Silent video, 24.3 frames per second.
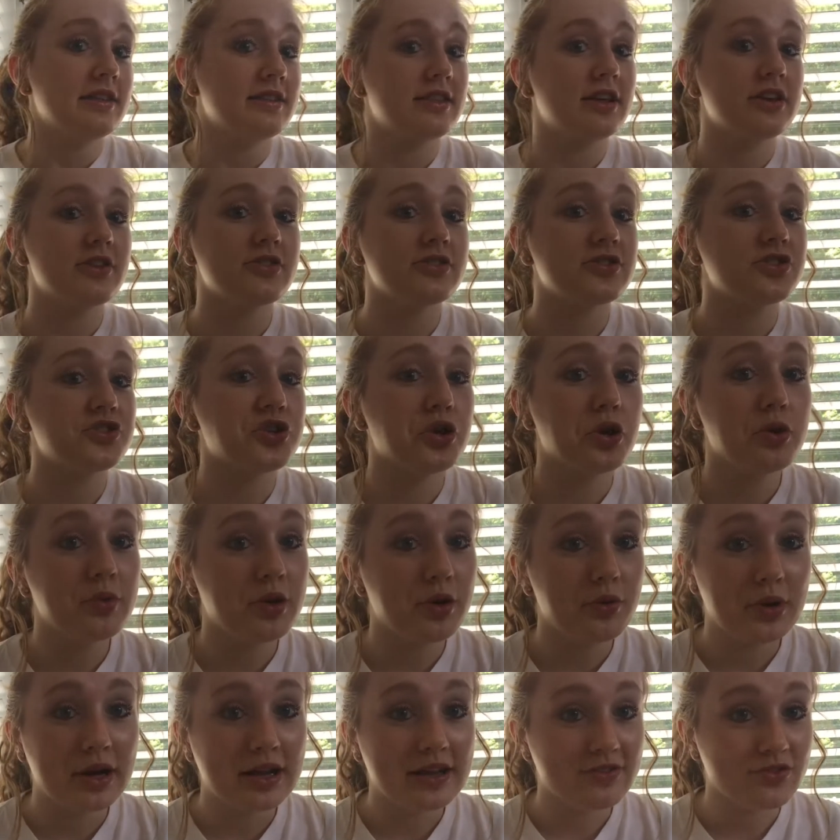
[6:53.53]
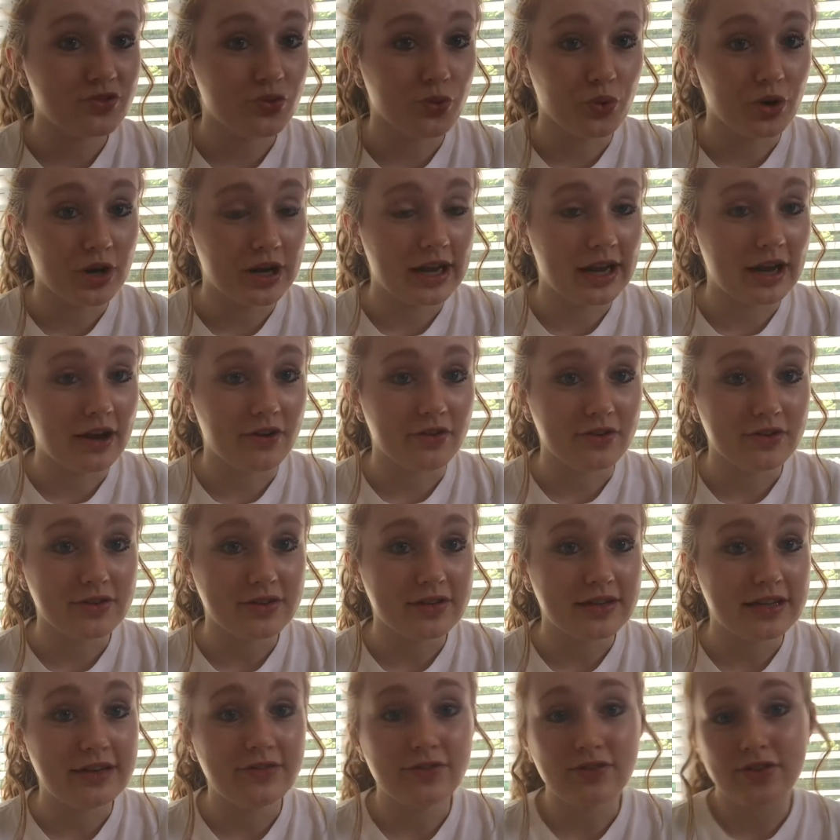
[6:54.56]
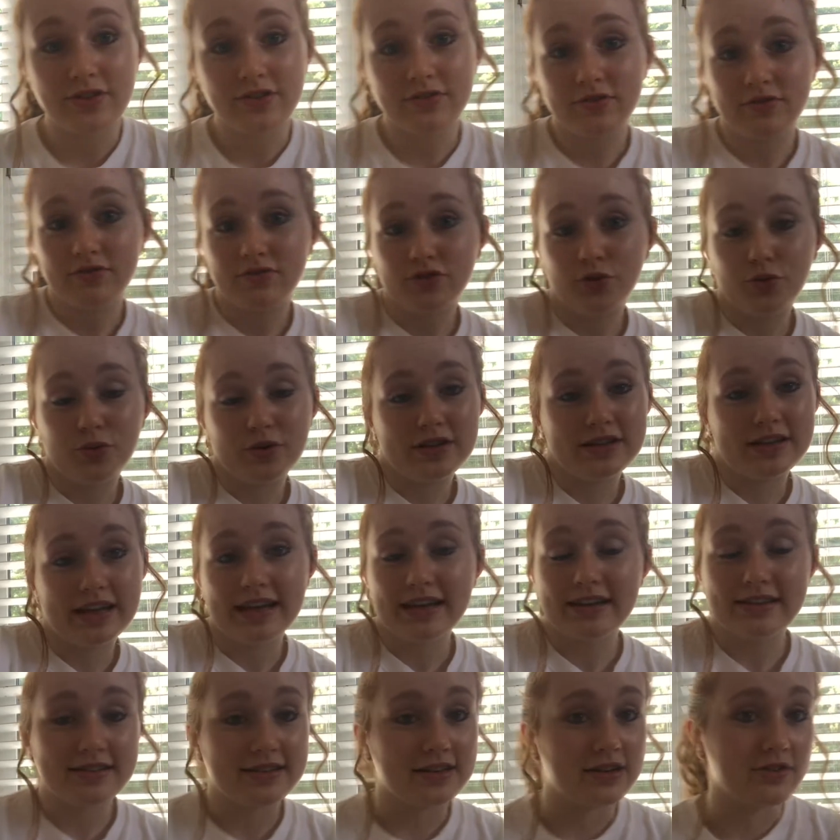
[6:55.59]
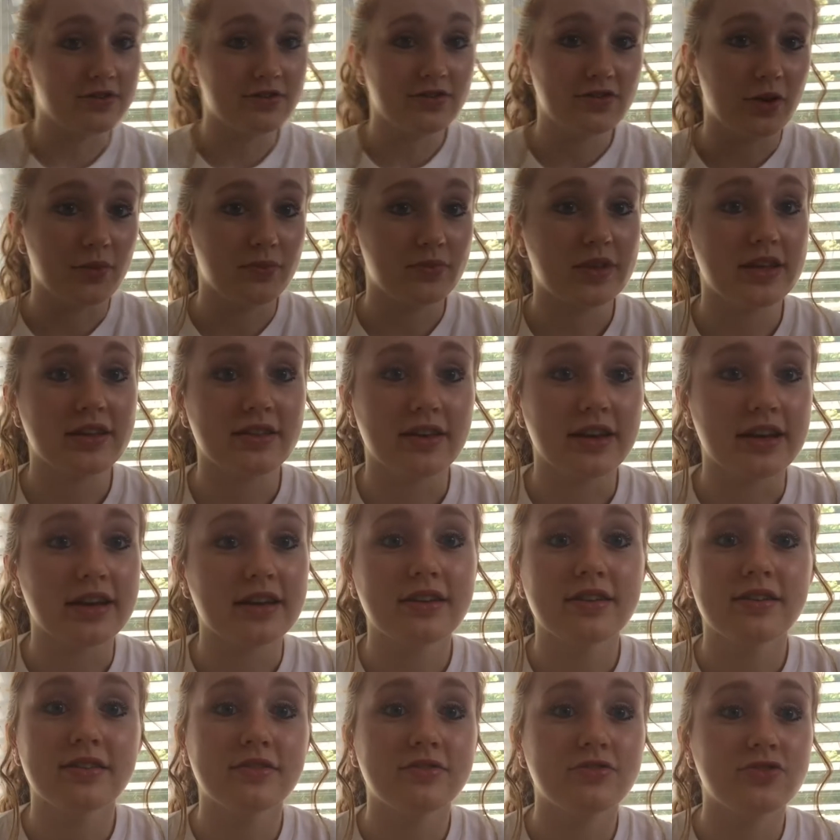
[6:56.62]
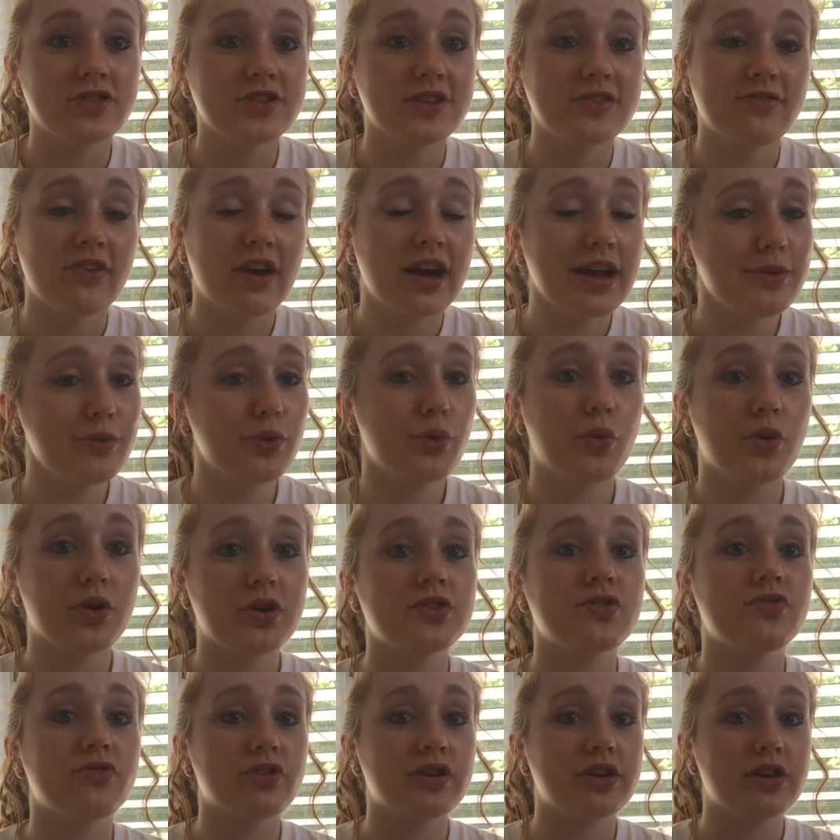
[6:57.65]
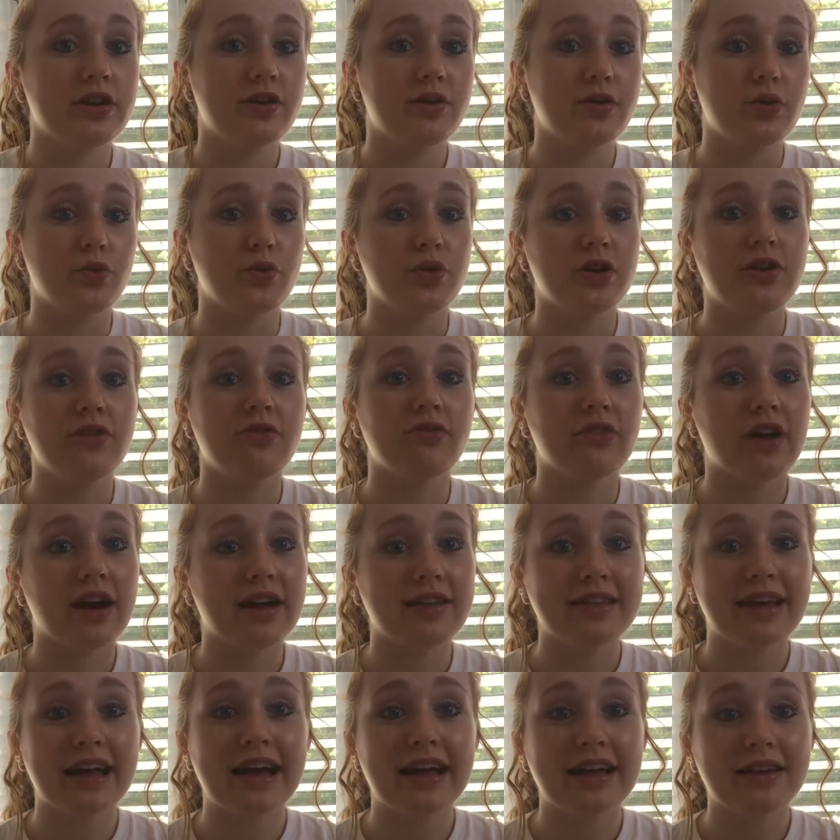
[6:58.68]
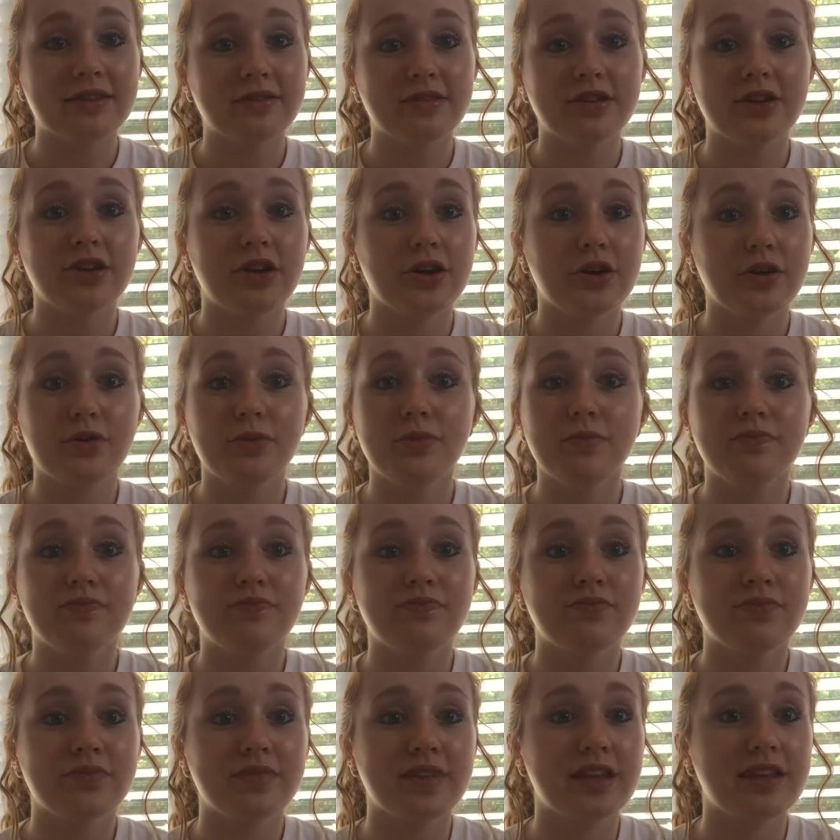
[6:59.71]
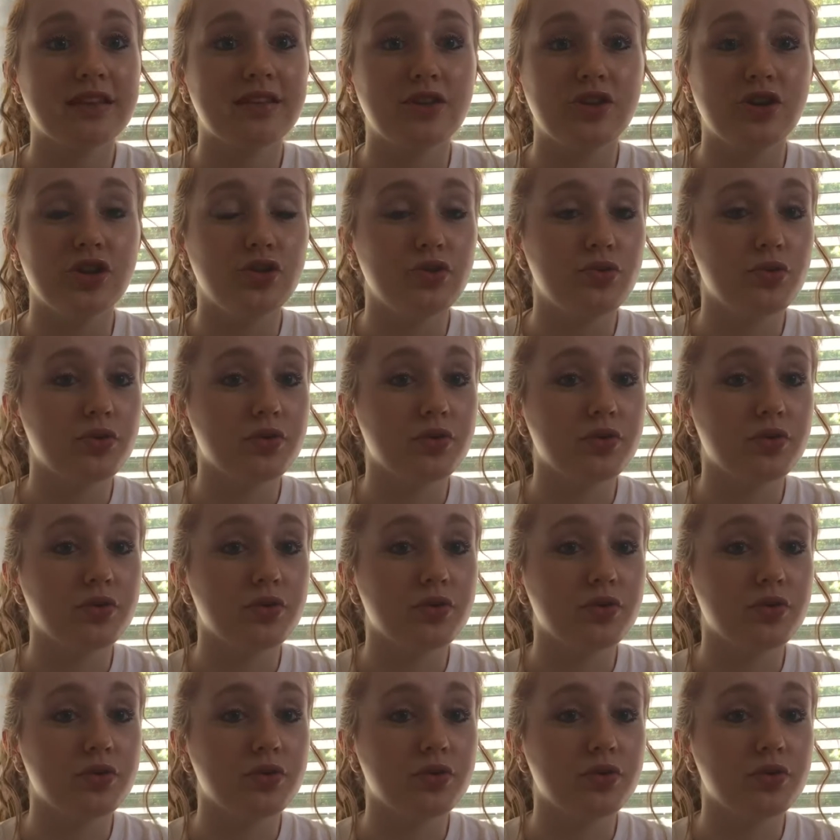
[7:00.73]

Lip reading: there's so many ways to work out, even doing dancing or something. Like, just find what works for you, and when you find that, you know, then you